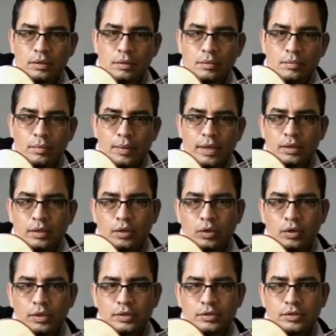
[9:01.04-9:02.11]

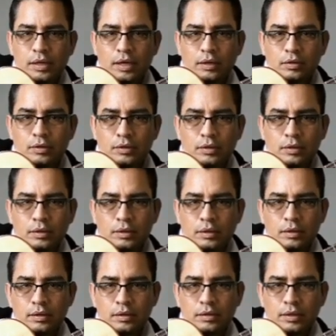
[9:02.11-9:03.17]
melancholic sound
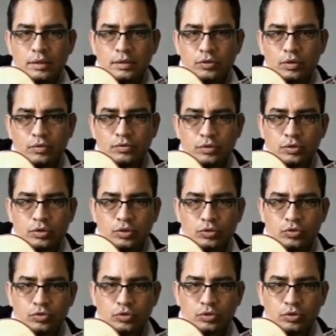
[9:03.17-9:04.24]
that is often
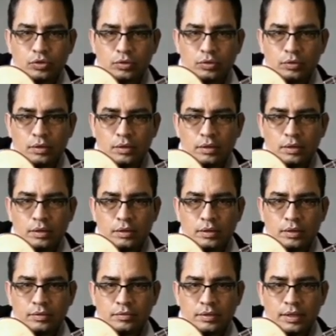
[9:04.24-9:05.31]
used to
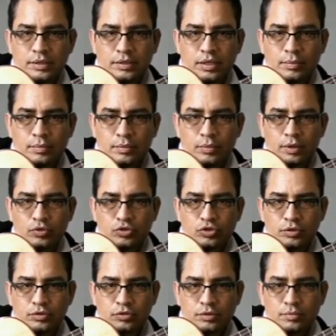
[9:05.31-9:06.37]
convey deep
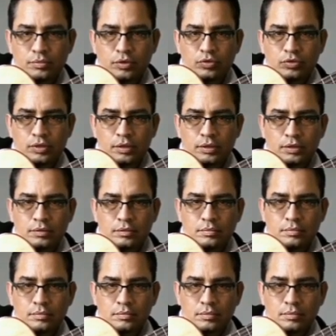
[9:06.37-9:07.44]
emotions in music.
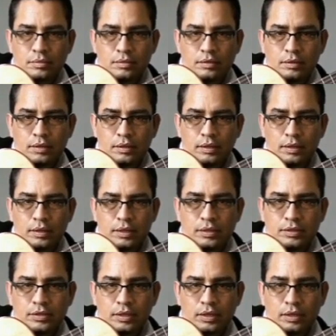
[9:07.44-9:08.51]

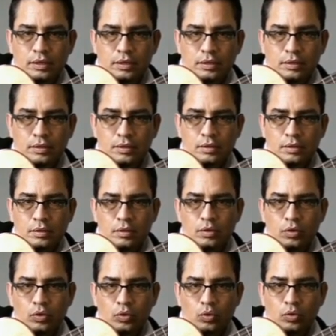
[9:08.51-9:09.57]
It's a
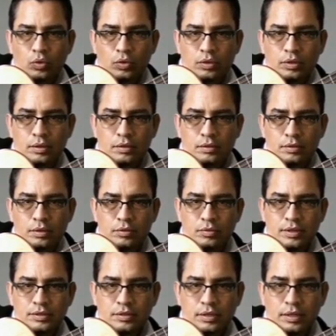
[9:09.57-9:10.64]
chord that
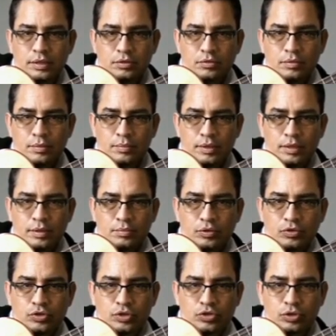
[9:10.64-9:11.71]
resonates with many
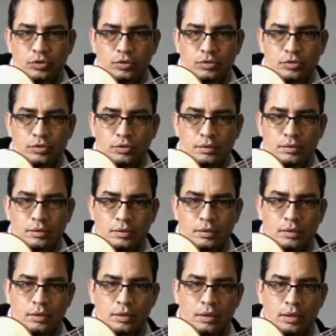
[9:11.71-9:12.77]
musicians
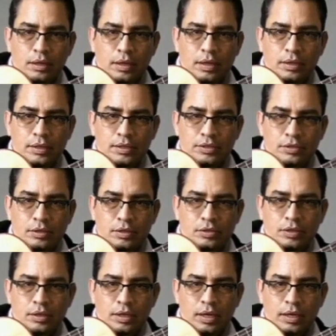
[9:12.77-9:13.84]
and listeners
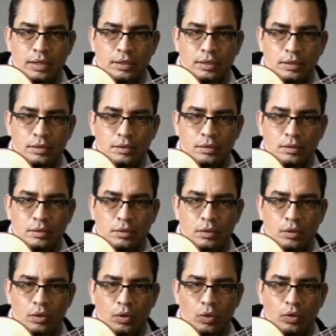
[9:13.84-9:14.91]
alike,
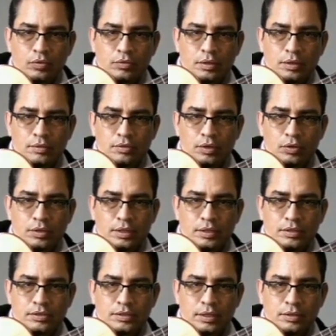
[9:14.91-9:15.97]
often evoking a
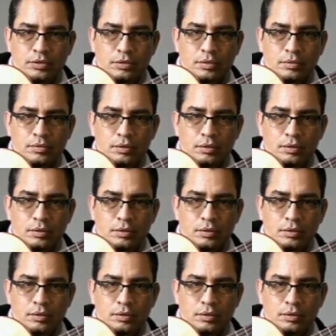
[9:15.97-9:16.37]
sense of